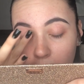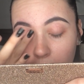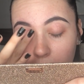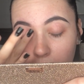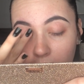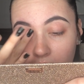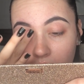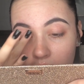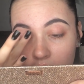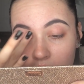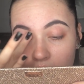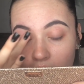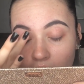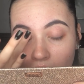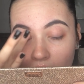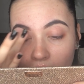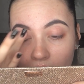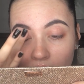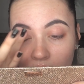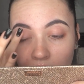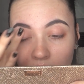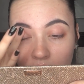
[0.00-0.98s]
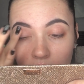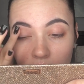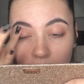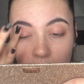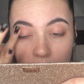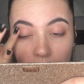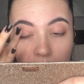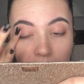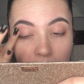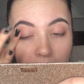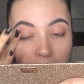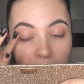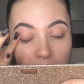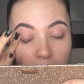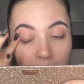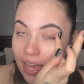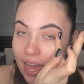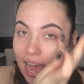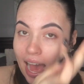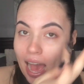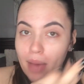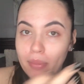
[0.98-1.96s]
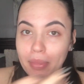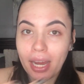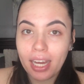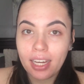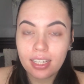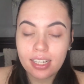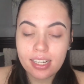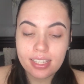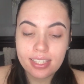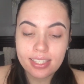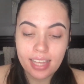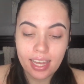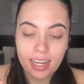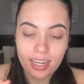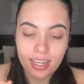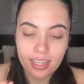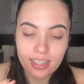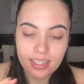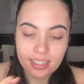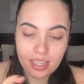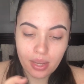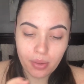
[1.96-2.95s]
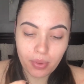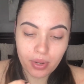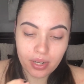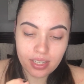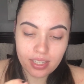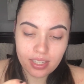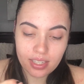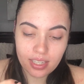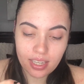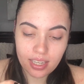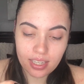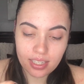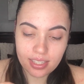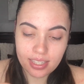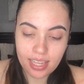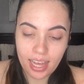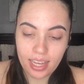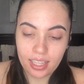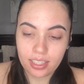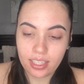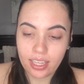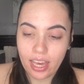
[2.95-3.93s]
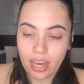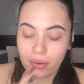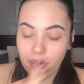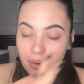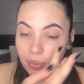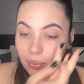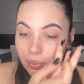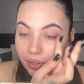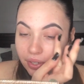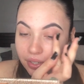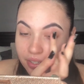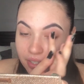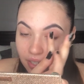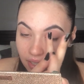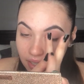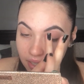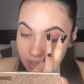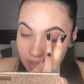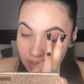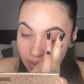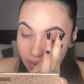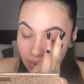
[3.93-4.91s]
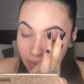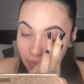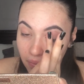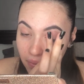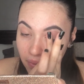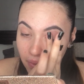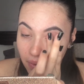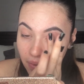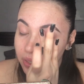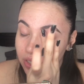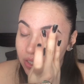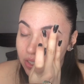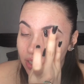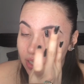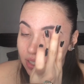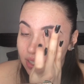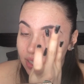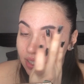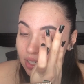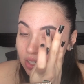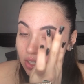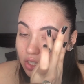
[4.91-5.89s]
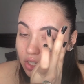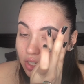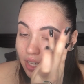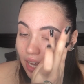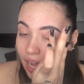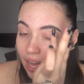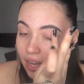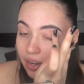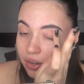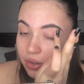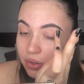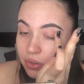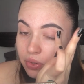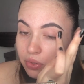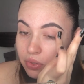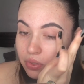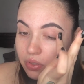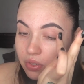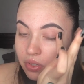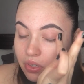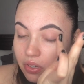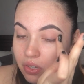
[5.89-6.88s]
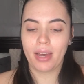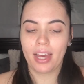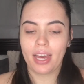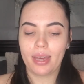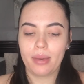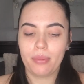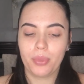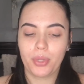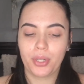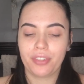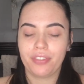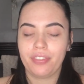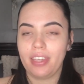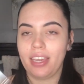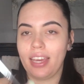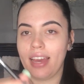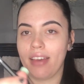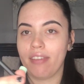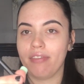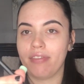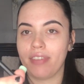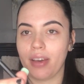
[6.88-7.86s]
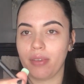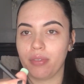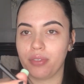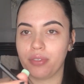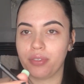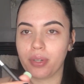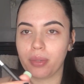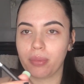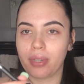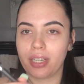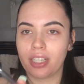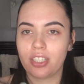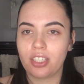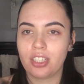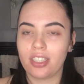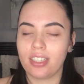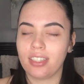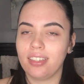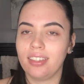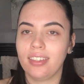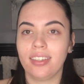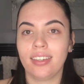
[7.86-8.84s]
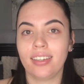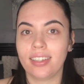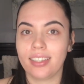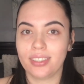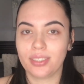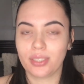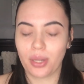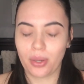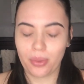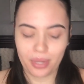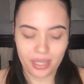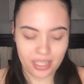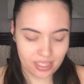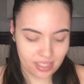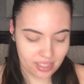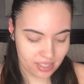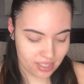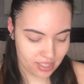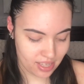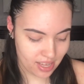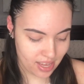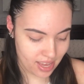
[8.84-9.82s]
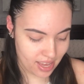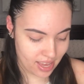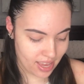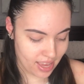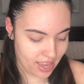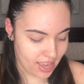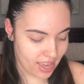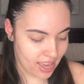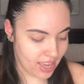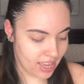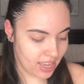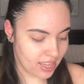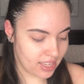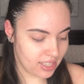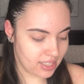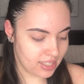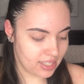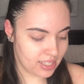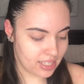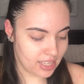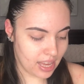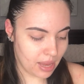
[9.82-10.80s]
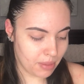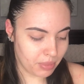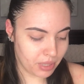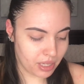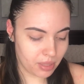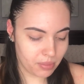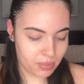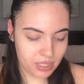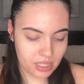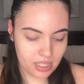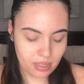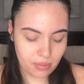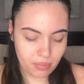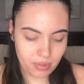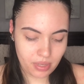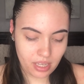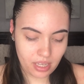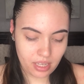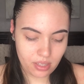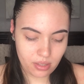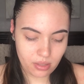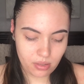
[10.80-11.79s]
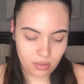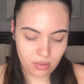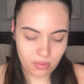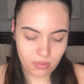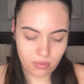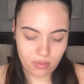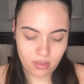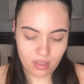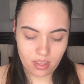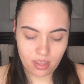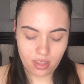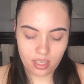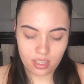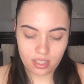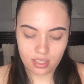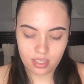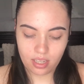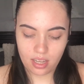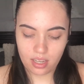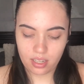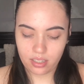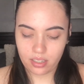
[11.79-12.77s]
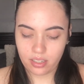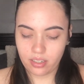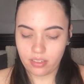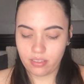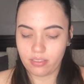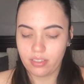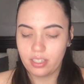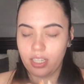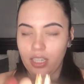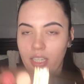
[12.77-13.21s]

plays out. I'm not gonna set it because I want to see exactly how it works on its own. Just the shadows. My Morphe M504 brush, as always. And I'm gonna be dipping into this color right